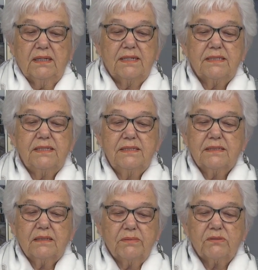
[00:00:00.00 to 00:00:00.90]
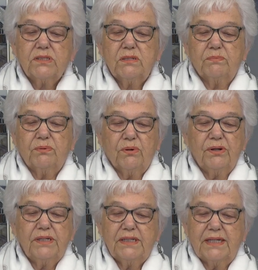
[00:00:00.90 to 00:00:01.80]
Isn't the most
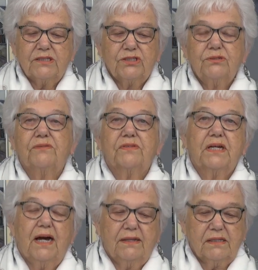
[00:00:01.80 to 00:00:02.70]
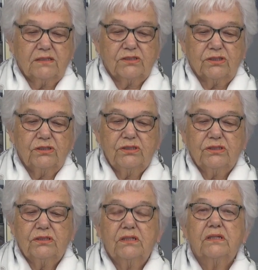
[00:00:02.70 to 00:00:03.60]
important issue of the Catholic Church